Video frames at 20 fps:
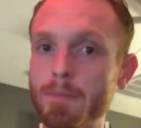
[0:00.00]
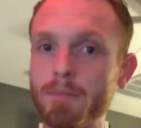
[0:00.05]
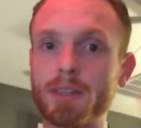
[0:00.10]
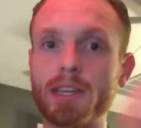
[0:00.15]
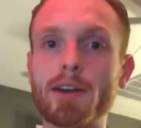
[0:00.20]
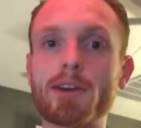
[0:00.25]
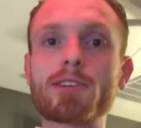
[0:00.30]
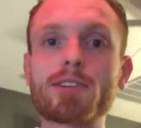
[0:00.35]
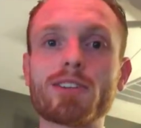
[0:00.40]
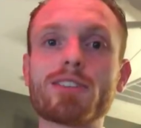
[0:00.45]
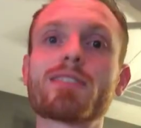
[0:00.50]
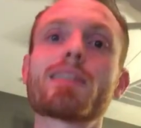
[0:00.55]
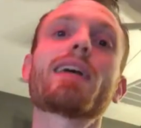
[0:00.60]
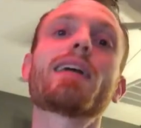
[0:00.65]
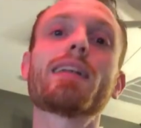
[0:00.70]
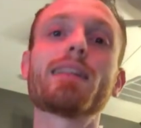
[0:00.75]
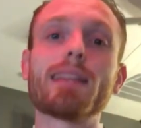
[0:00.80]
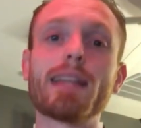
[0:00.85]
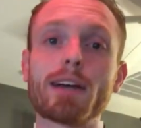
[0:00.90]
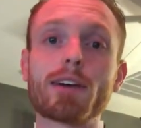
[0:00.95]
characters
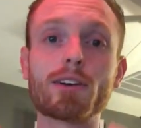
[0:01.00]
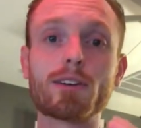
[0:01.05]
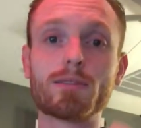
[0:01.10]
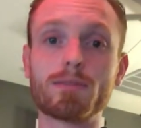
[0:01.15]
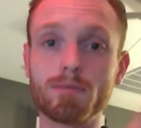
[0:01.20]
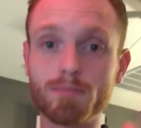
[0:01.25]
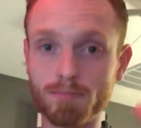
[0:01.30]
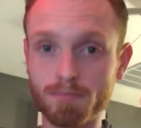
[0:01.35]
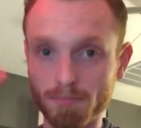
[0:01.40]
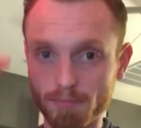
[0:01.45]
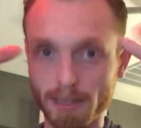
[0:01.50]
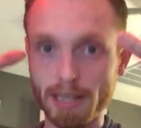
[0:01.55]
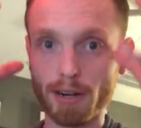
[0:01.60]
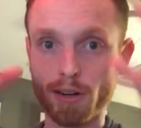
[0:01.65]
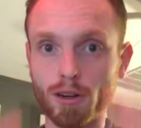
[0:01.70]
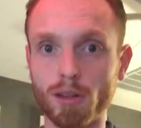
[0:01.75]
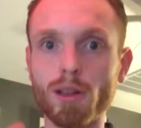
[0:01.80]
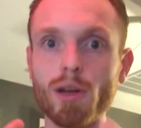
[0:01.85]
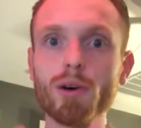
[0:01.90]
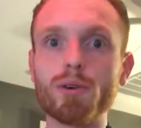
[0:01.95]
stayed in their
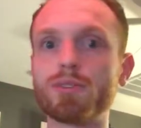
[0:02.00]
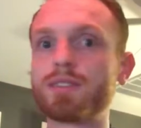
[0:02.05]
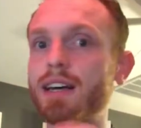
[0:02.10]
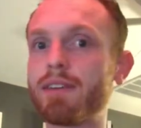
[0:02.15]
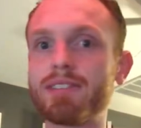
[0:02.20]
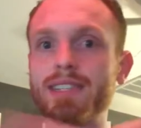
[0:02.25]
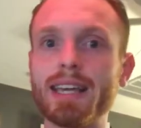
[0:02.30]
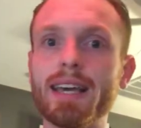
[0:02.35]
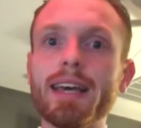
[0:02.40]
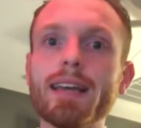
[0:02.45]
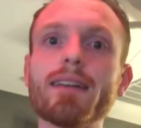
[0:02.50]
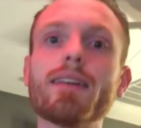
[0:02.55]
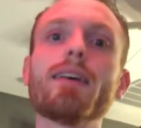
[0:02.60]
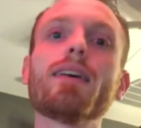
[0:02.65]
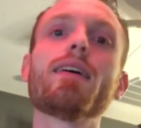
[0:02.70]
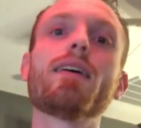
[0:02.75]
clothes. That was it.